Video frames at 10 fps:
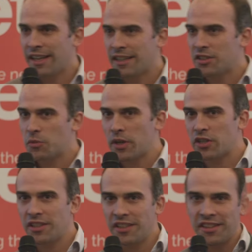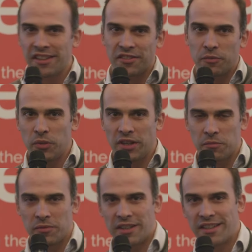And especially a
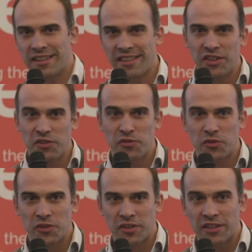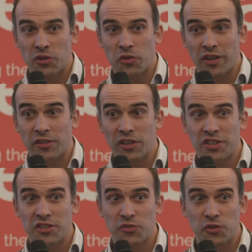big thank you and
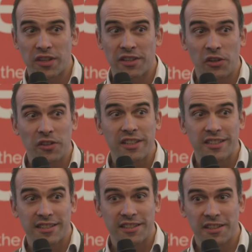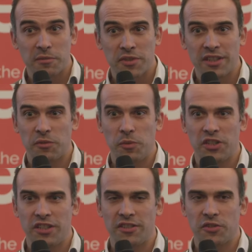congratulations for all the startups that speak
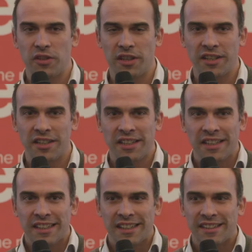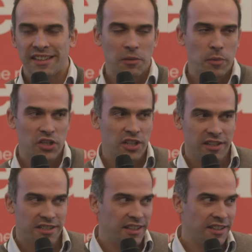here today. Like
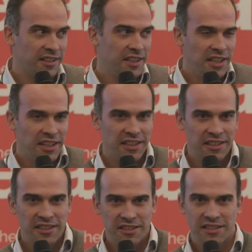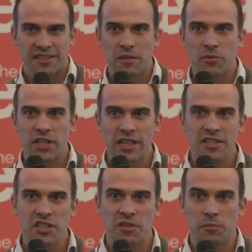Bashar said, this seems
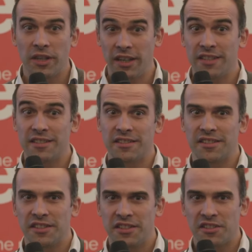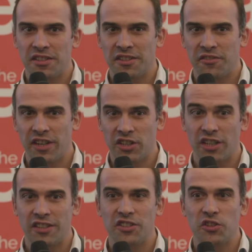easy, but it isn't. It's very
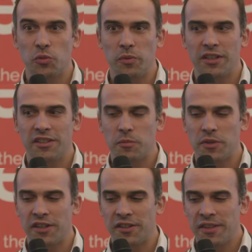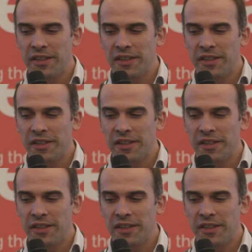challenging to be an entrepreneur.